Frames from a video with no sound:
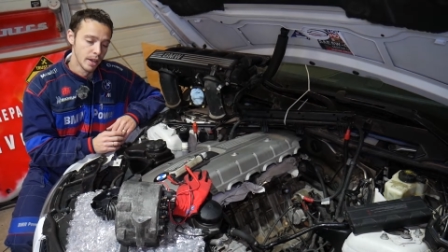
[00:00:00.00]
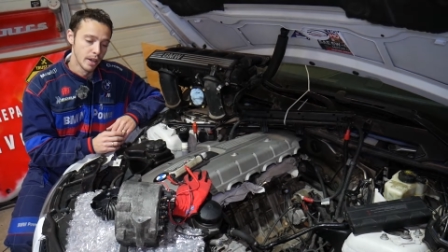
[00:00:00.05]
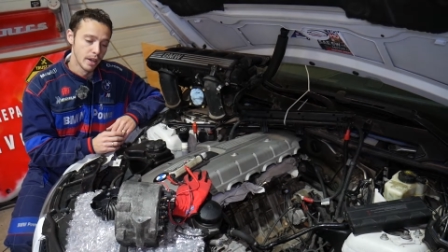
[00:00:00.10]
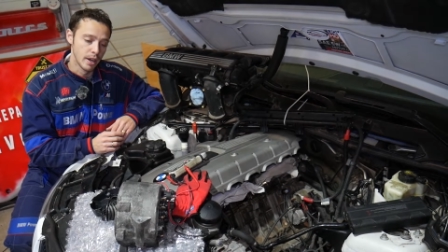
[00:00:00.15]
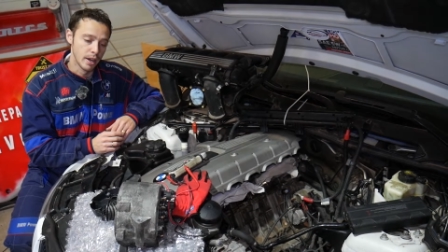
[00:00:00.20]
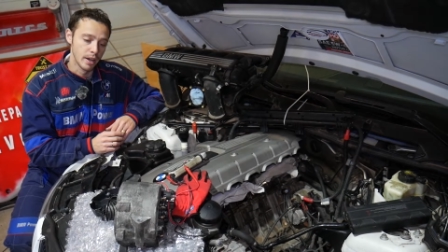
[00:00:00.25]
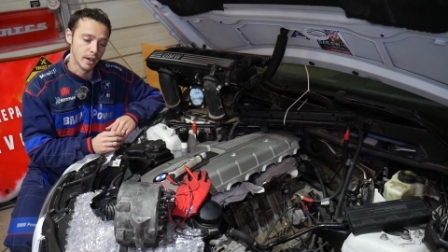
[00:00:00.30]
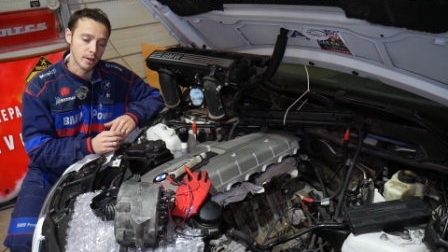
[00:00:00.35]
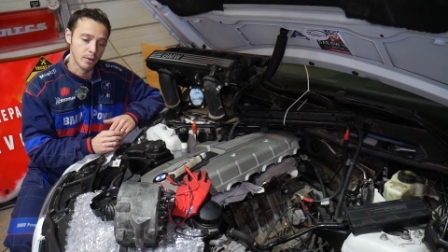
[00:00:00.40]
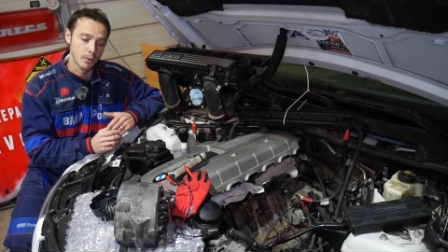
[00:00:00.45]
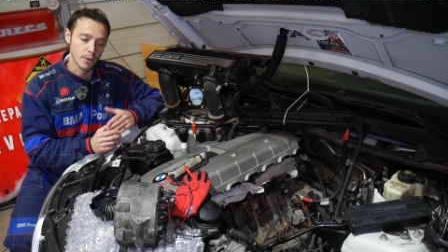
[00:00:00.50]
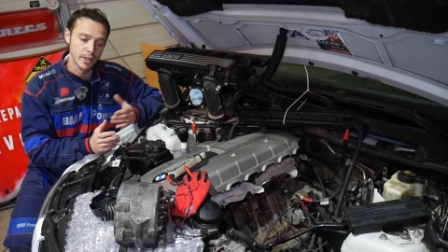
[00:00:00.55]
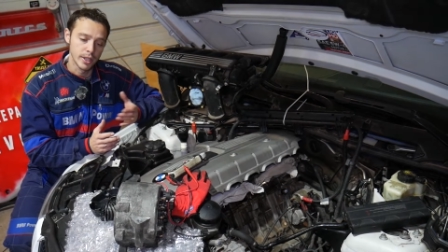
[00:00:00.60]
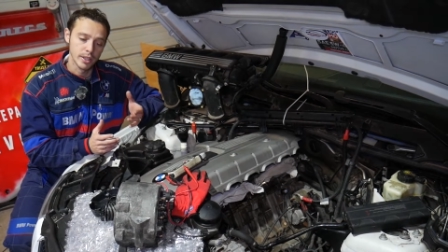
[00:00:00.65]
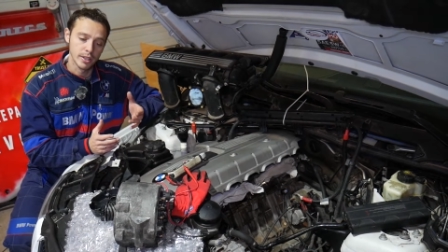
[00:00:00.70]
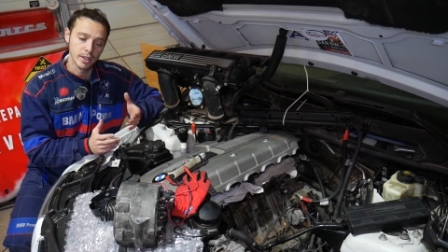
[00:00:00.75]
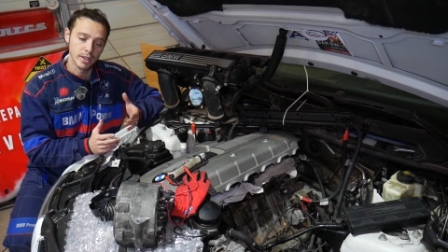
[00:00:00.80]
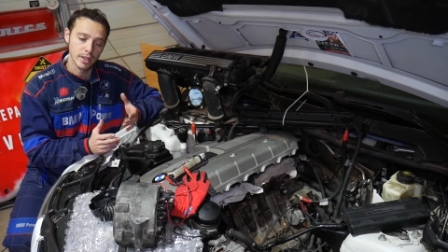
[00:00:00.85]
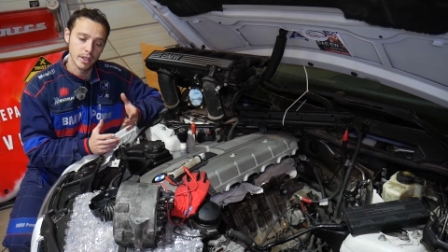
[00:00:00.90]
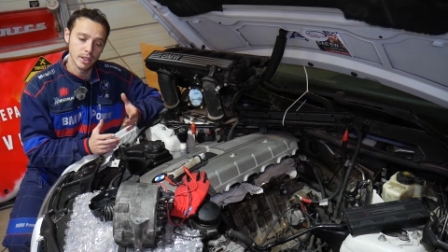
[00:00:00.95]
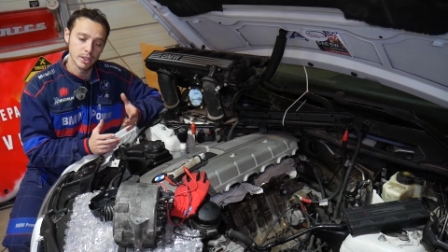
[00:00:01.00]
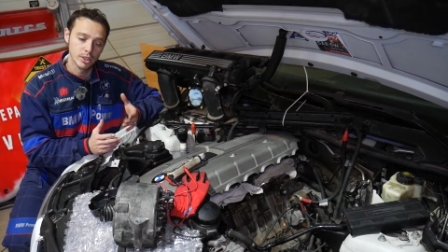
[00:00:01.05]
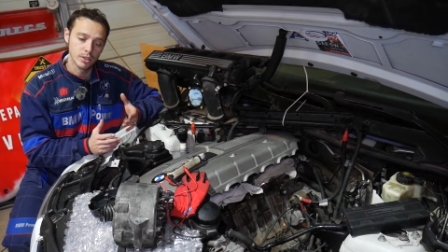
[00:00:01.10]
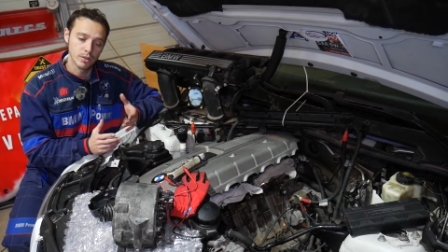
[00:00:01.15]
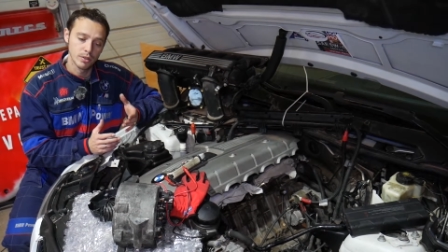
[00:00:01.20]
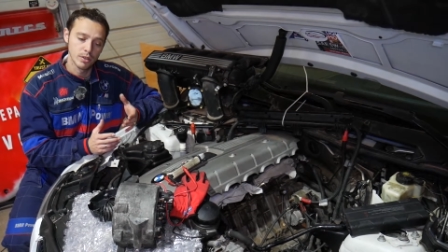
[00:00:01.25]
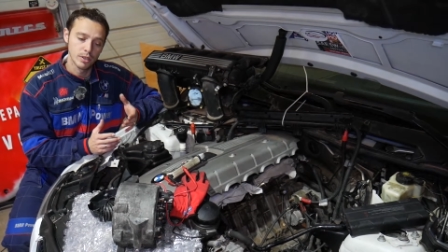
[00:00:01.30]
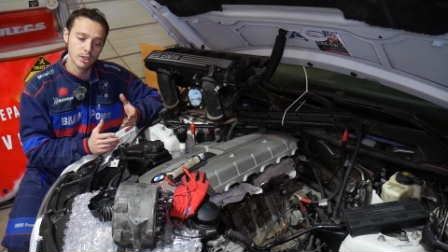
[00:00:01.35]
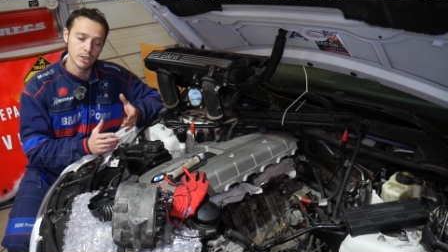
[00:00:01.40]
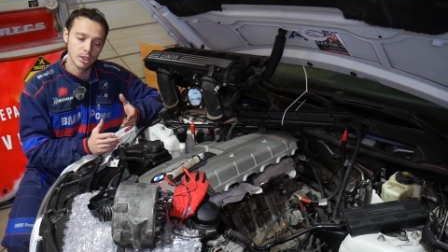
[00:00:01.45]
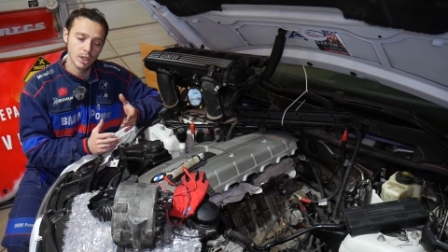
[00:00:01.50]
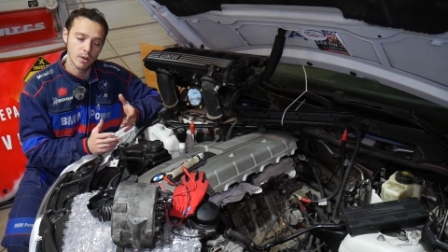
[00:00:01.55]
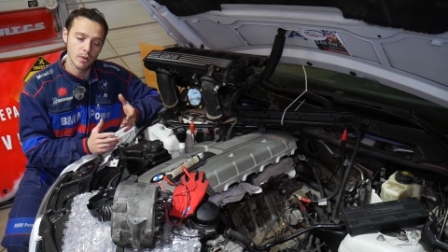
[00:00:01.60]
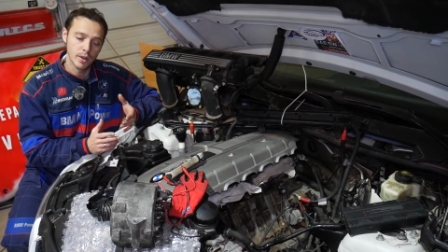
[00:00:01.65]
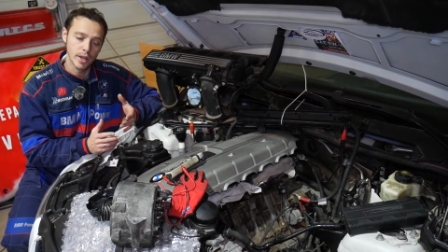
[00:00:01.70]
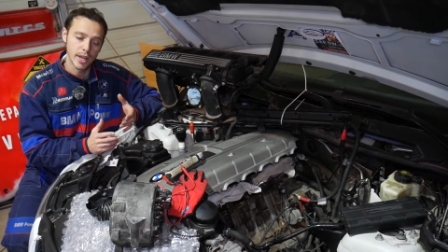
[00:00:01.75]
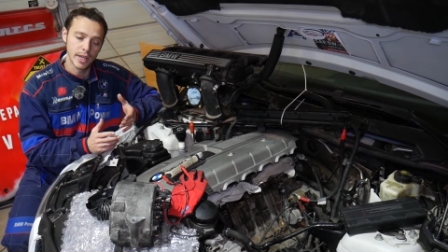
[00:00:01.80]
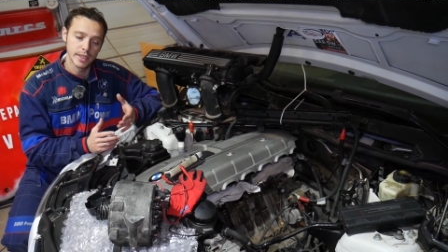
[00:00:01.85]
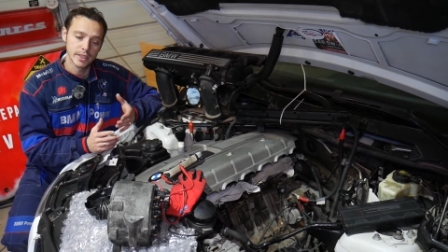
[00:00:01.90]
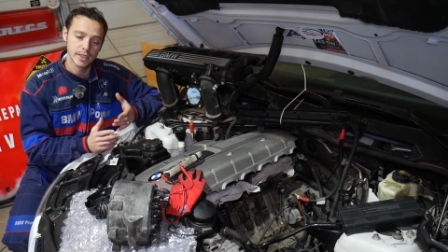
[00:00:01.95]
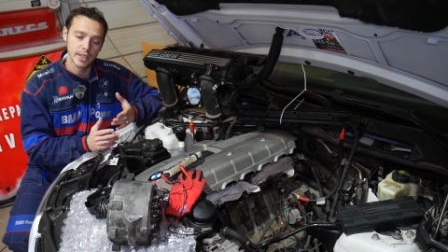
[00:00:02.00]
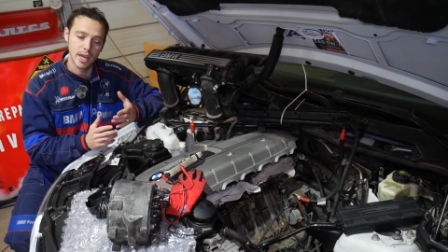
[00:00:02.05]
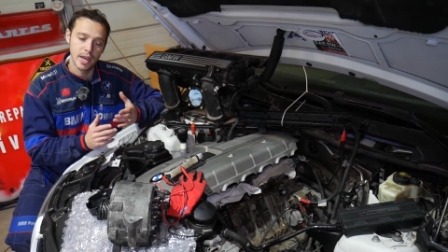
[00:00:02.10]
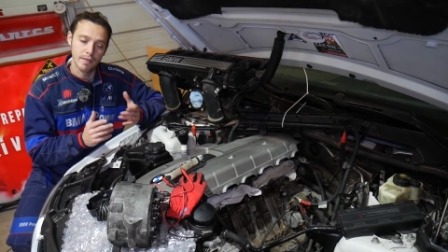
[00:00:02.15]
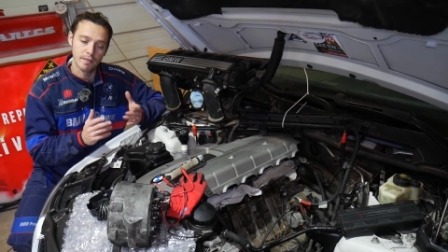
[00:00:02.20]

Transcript: Uh, quick introduction to the channel guys,